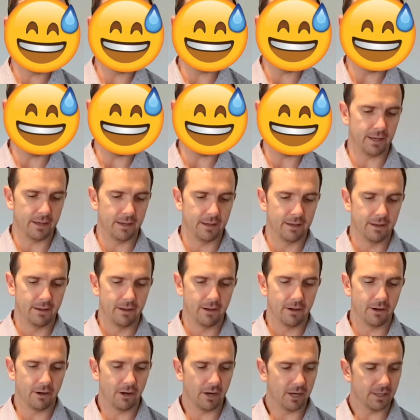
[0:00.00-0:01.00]
think.
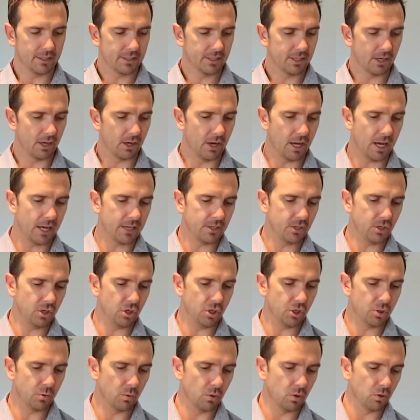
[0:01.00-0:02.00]
Alright, so as
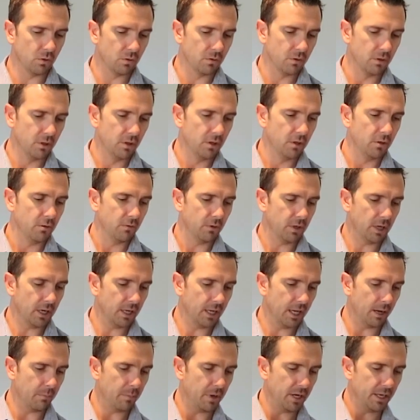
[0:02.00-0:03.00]
usual, we're
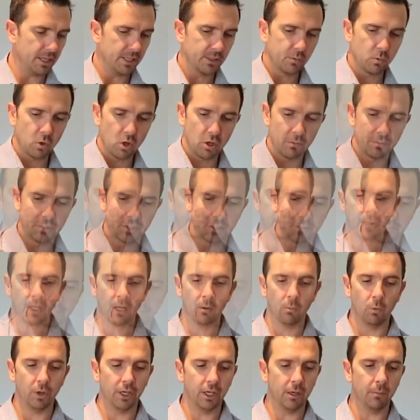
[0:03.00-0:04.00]
getting our medi swabs,
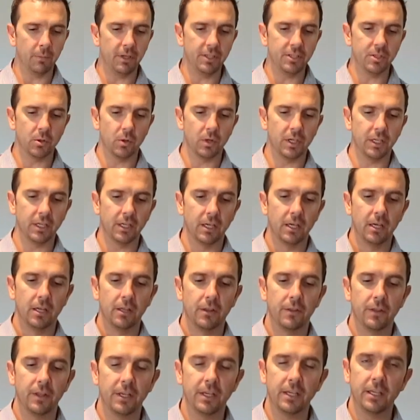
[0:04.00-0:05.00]
and we're going to be doing
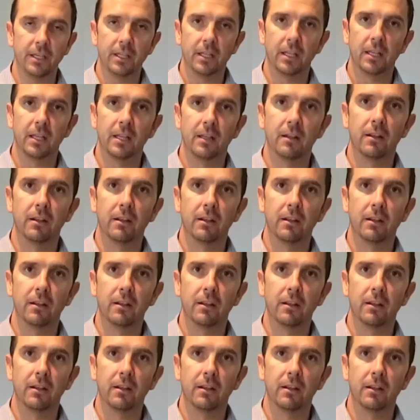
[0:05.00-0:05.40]
the